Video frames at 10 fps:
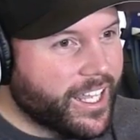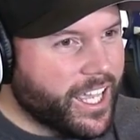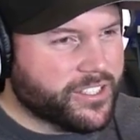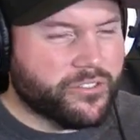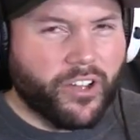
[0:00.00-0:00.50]

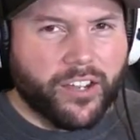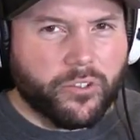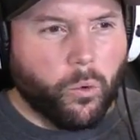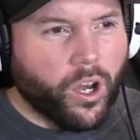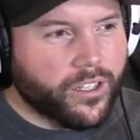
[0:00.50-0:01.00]
Yes, five
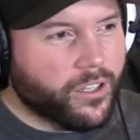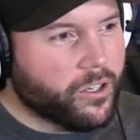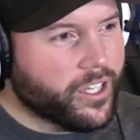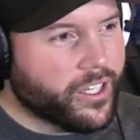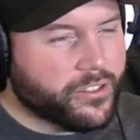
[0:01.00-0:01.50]
to one.
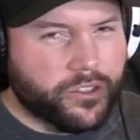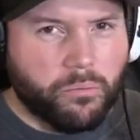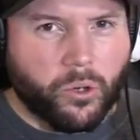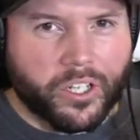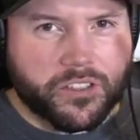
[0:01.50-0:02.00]
Okay, two
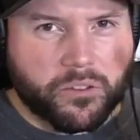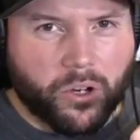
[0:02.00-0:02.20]
more against the